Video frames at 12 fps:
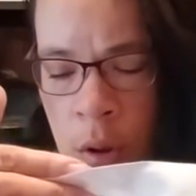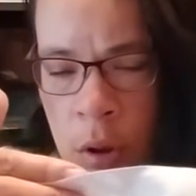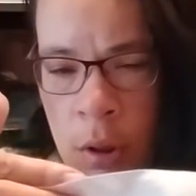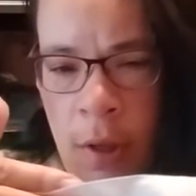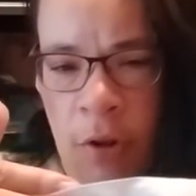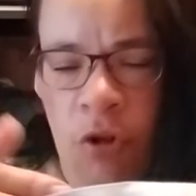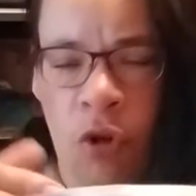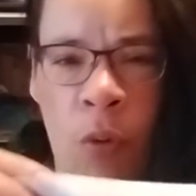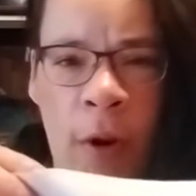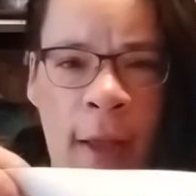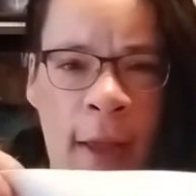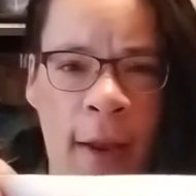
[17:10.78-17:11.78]
it's
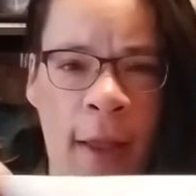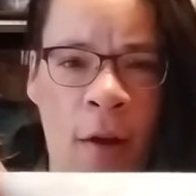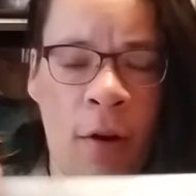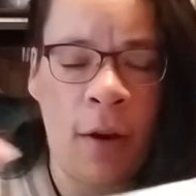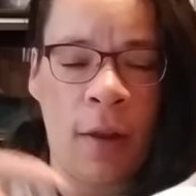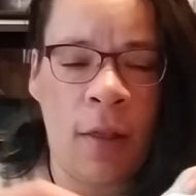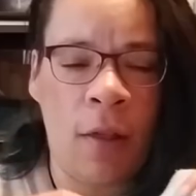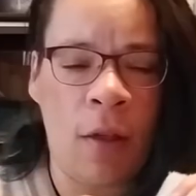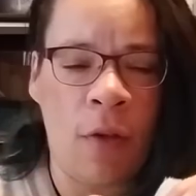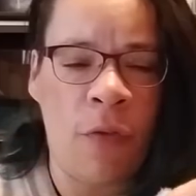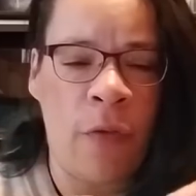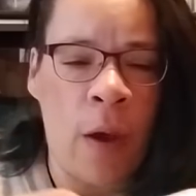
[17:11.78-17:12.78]
28 count, and this is
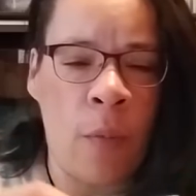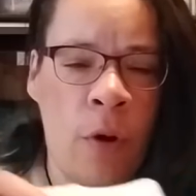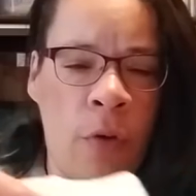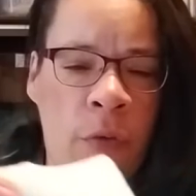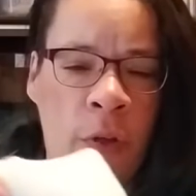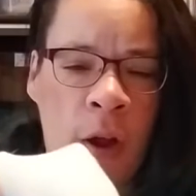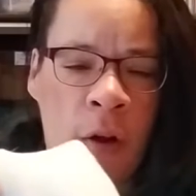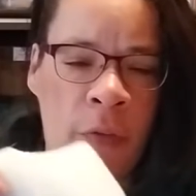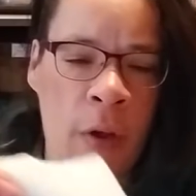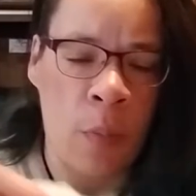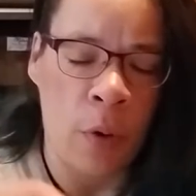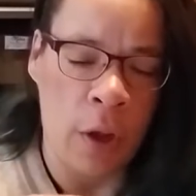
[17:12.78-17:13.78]
a fabric flare
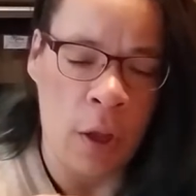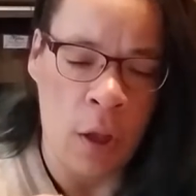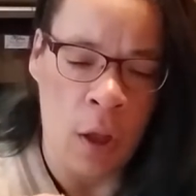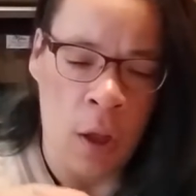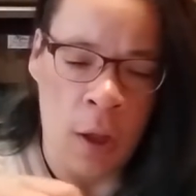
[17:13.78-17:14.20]
fabric.